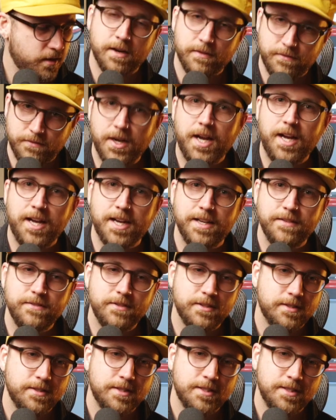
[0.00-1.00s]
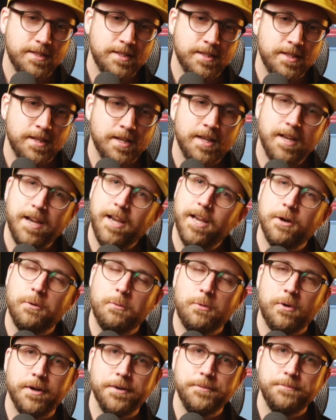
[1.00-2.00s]
a 5, and a
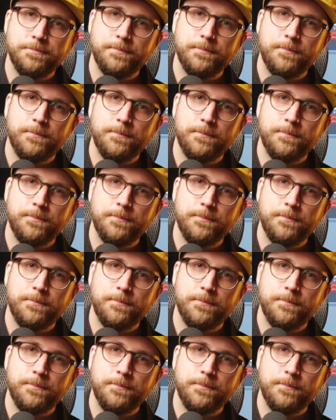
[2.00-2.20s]
1.